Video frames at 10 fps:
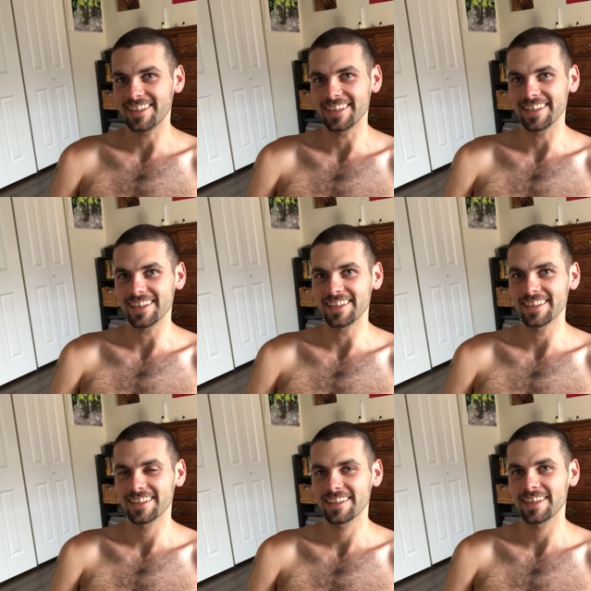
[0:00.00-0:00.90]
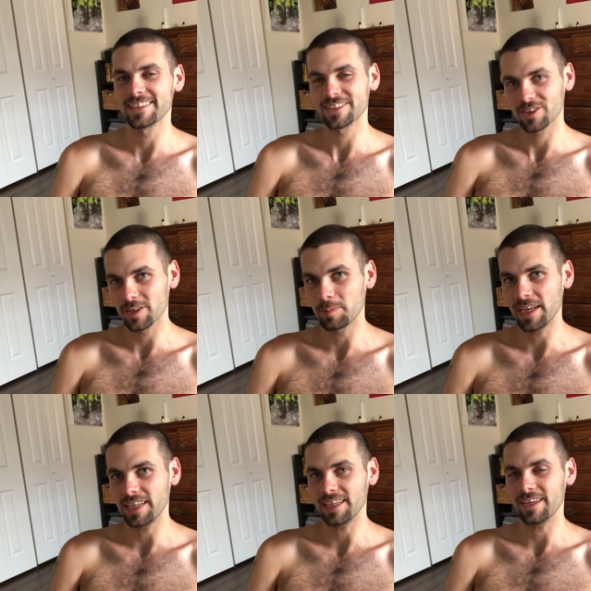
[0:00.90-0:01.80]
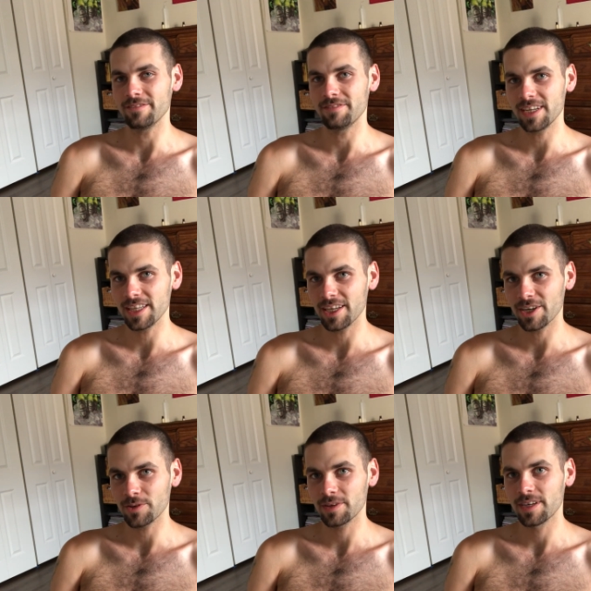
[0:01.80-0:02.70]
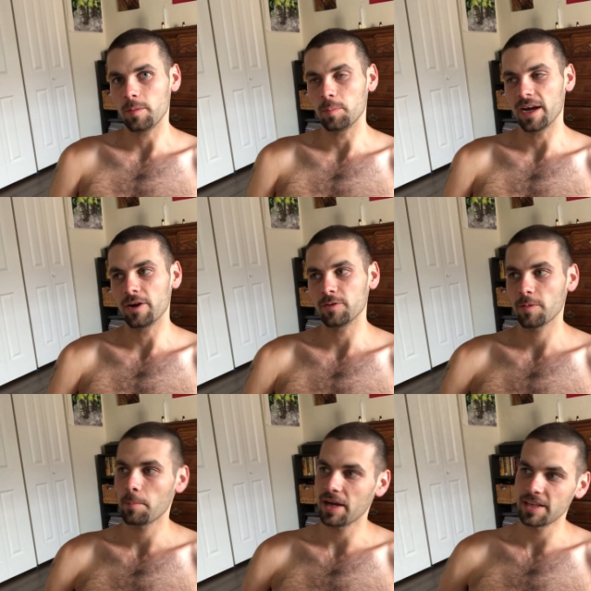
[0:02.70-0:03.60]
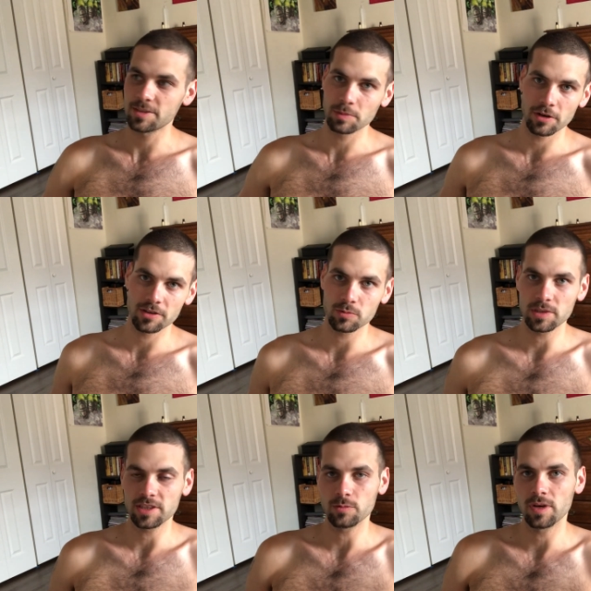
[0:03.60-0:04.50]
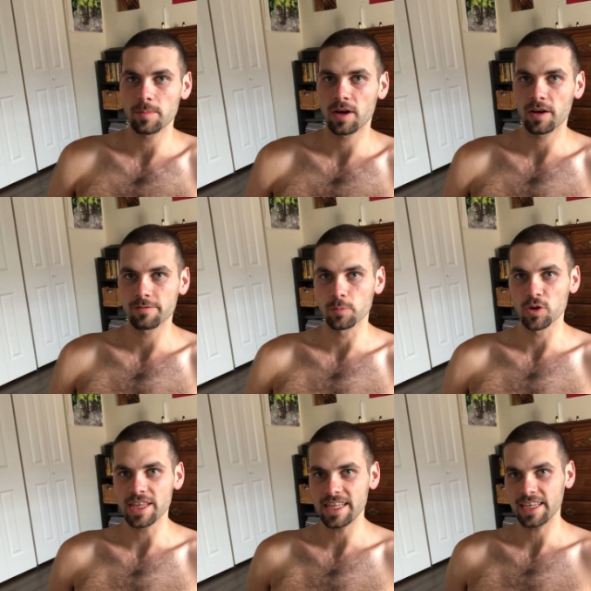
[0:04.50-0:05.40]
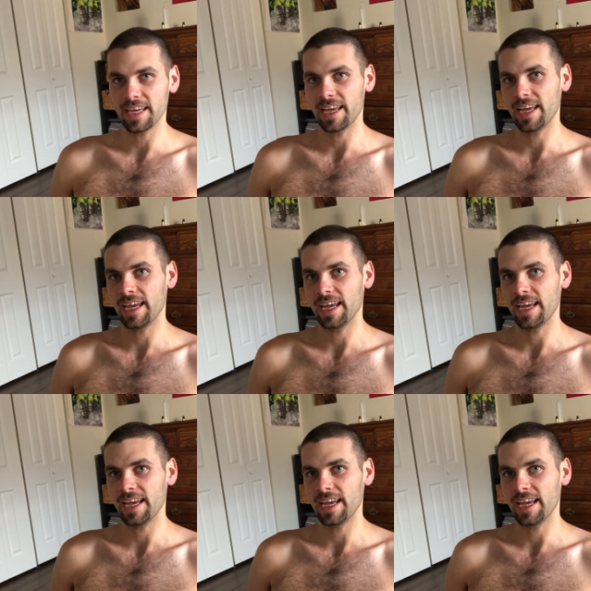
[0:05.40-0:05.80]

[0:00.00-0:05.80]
And I started making a video about my experience with the Wim Hof breathing